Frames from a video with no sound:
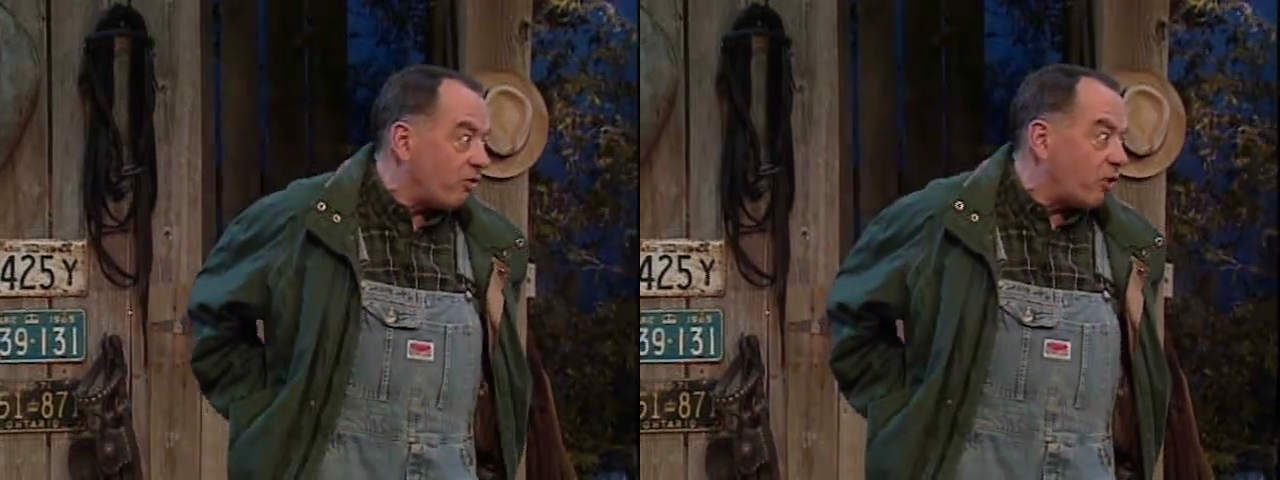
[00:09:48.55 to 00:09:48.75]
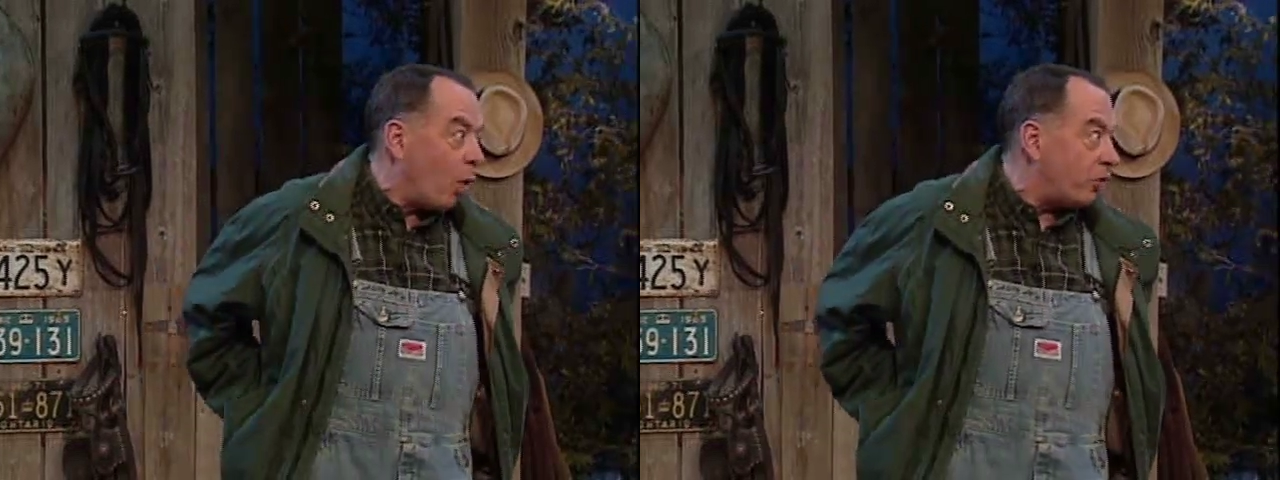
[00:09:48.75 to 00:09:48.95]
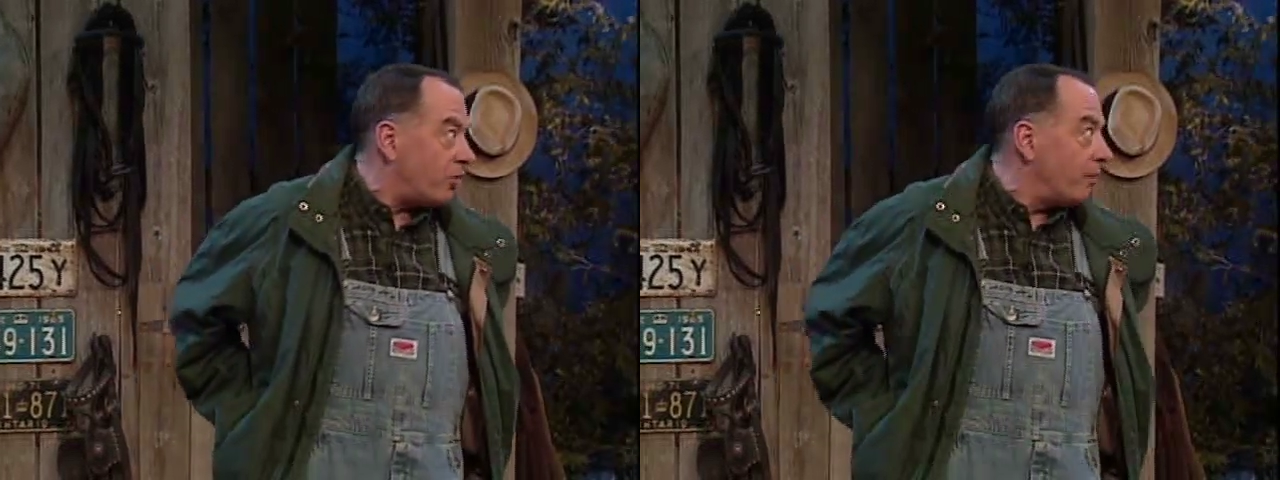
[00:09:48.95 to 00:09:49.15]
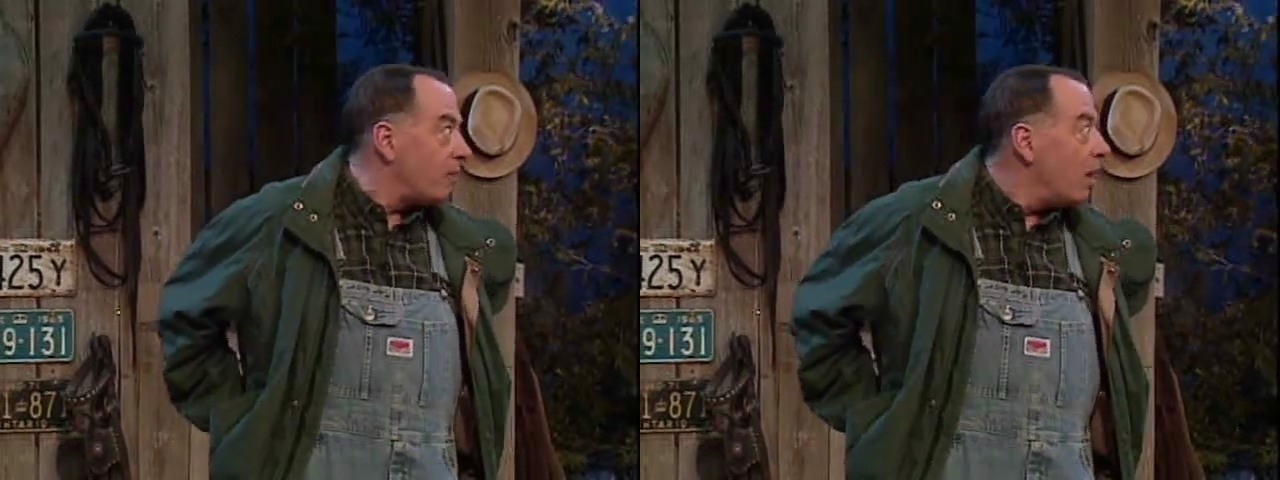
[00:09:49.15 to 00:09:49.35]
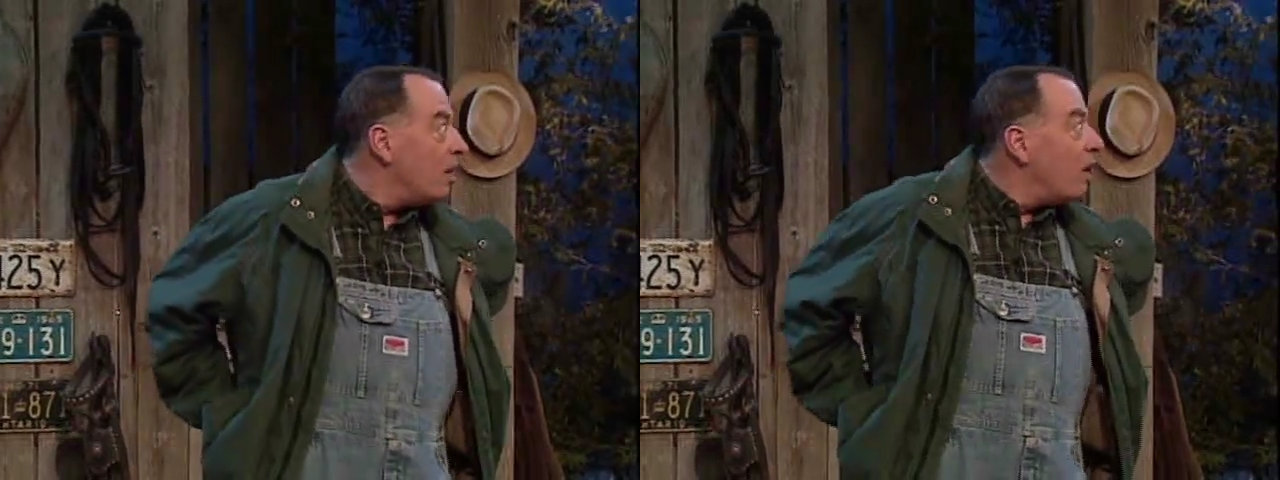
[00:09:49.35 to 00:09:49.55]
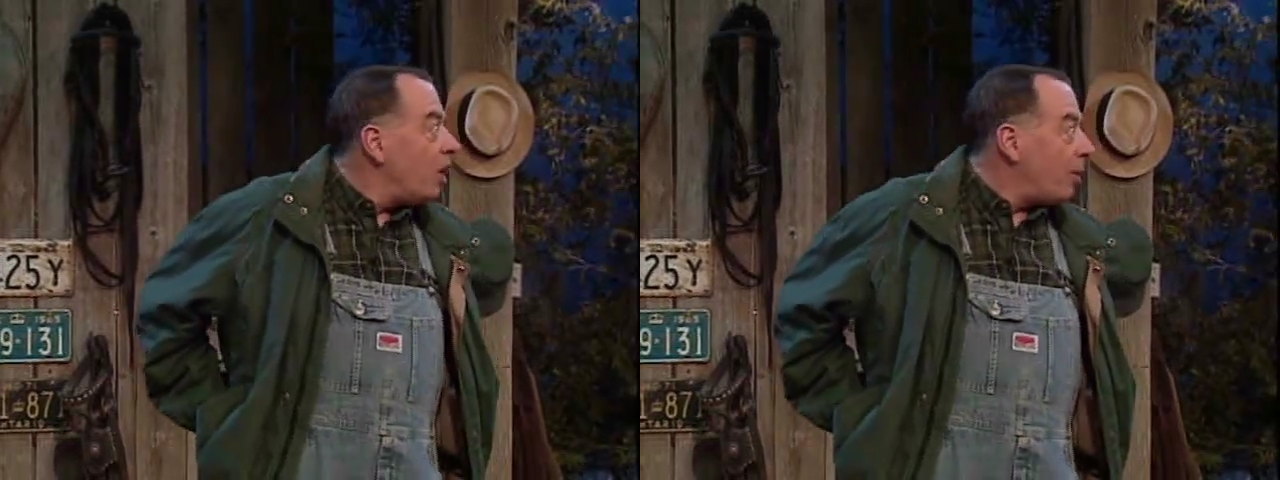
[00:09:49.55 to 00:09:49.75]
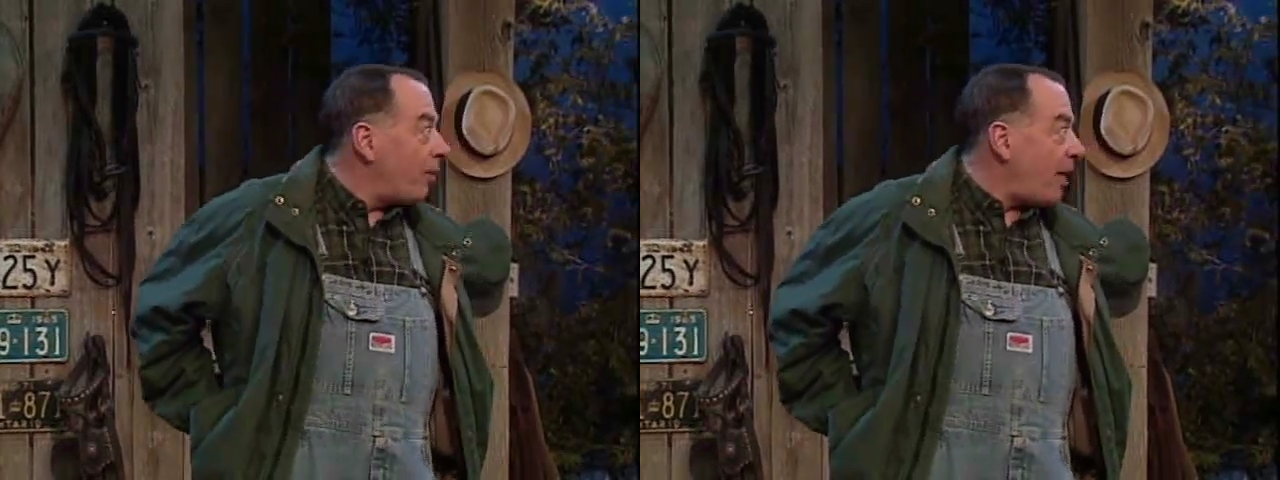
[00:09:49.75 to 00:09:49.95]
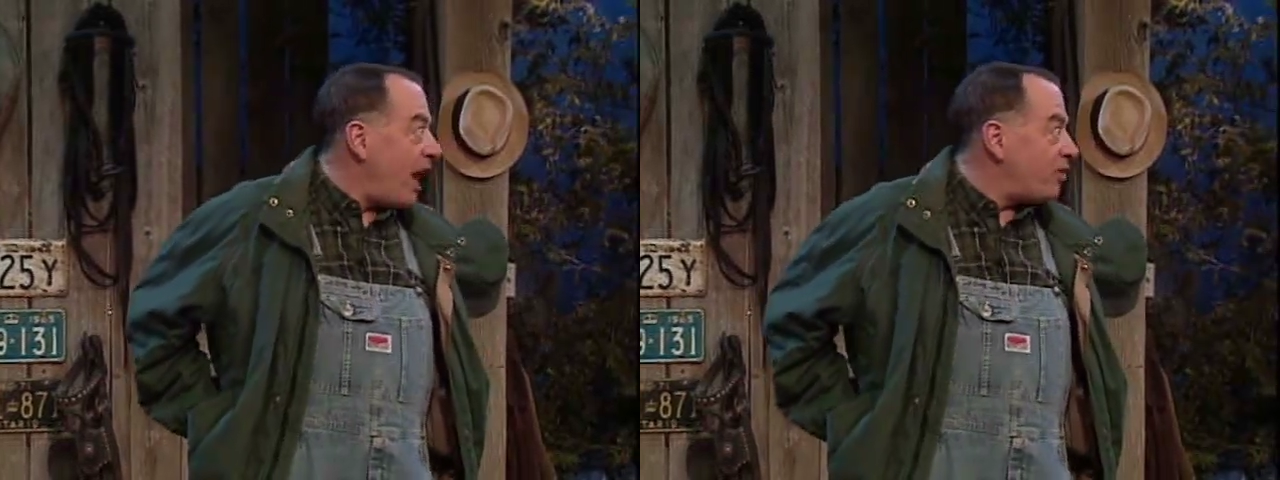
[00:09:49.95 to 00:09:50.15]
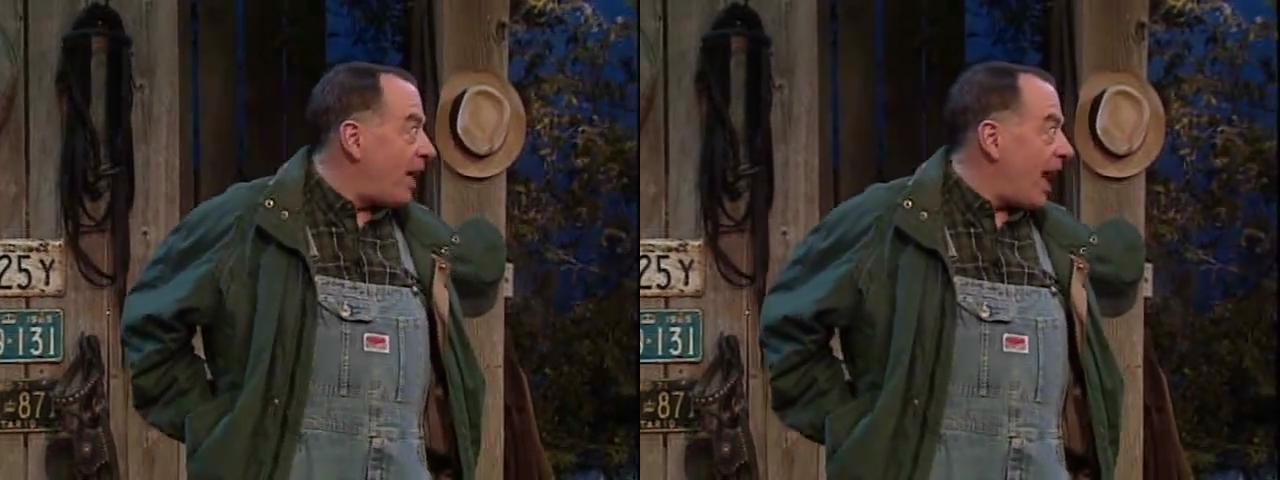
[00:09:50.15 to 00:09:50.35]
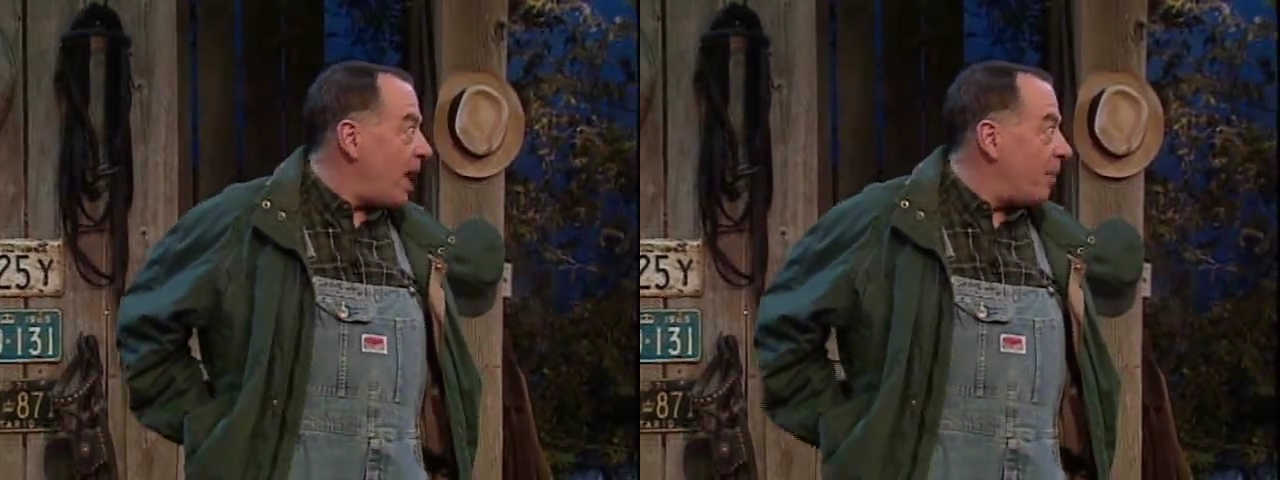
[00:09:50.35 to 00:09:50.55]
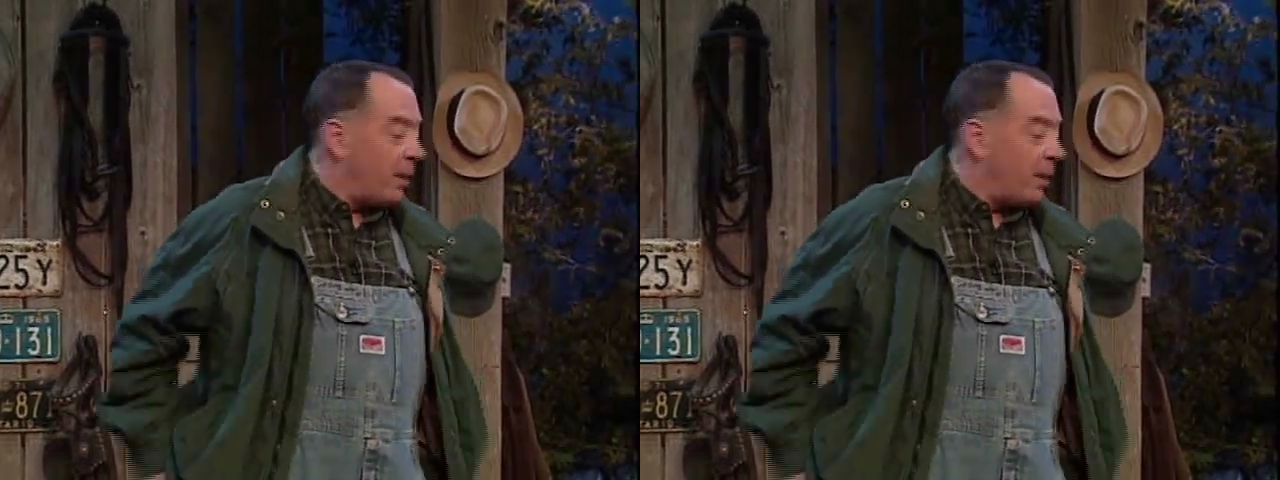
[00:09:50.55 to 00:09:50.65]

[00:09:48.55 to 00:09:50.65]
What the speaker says: toast. You brought the eggs and the ham?